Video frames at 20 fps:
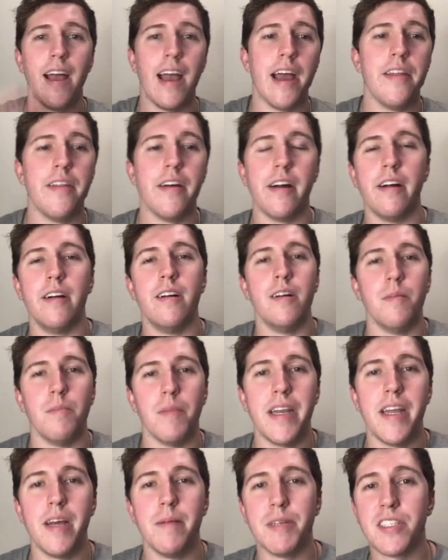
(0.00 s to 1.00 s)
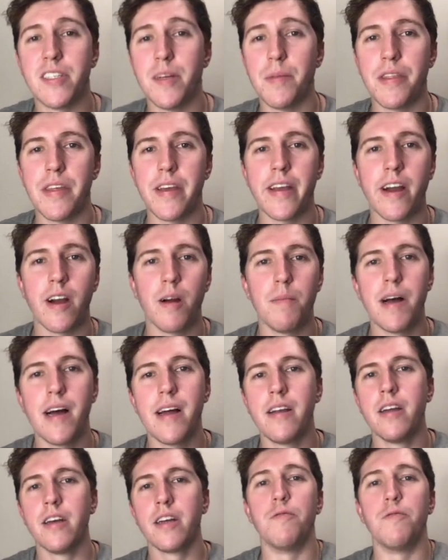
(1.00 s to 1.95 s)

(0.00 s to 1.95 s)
Hey there, my name is Timothy Karambat,